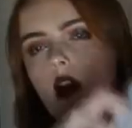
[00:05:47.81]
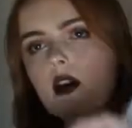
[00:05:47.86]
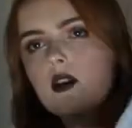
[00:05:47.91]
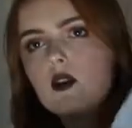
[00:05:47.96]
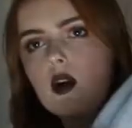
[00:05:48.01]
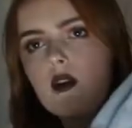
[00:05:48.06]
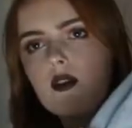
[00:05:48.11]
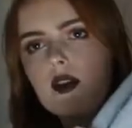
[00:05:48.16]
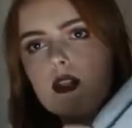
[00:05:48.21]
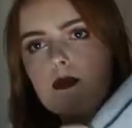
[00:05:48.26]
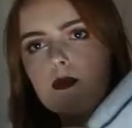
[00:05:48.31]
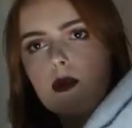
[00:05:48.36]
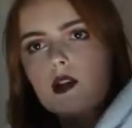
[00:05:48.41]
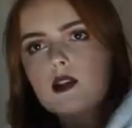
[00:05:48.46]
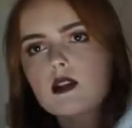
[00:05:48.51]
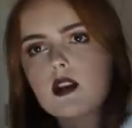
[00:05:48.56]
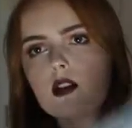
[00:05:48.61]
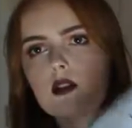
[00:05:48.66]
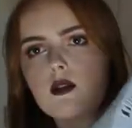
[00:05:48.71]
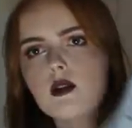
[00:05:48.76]
I got this
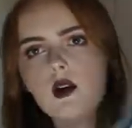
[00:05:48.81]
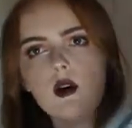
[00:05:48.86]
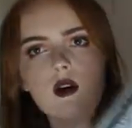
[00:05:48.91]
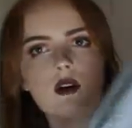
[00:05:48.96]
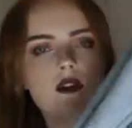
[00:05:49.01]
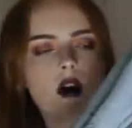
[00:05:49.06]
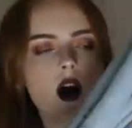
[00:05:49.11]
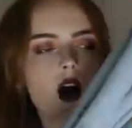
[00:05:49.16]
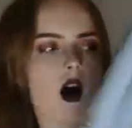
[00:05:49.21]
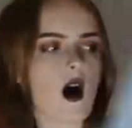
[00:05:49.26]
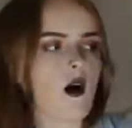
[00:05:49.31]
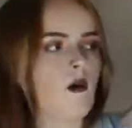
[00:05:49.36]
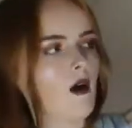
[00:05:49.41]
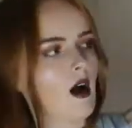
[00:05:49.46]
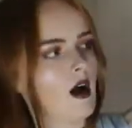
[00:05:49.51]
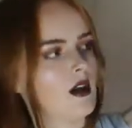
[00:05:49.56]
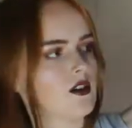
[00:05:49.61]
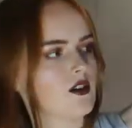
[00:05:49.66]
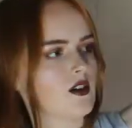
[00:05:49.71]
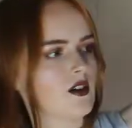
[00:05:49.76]
because I do a lot of
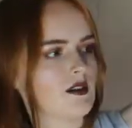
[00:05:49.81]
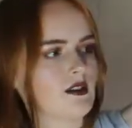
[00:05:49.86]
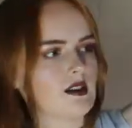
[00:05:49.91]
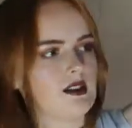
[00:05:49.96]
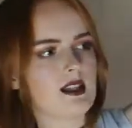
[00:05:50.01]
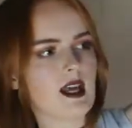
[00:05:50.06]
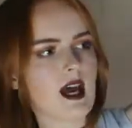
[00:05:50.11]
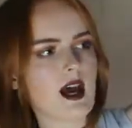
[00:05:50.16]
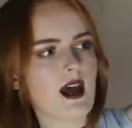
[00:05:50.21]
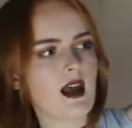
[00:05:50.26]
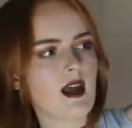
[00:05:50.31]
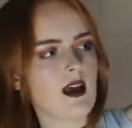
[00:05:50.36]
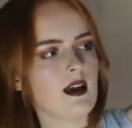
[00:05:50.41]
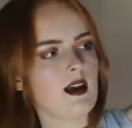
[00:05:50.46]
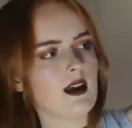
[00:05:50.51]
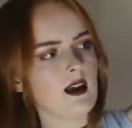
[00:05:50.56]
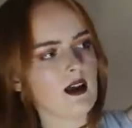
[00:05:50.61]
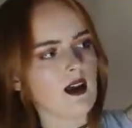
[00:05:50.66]
artwork during the day,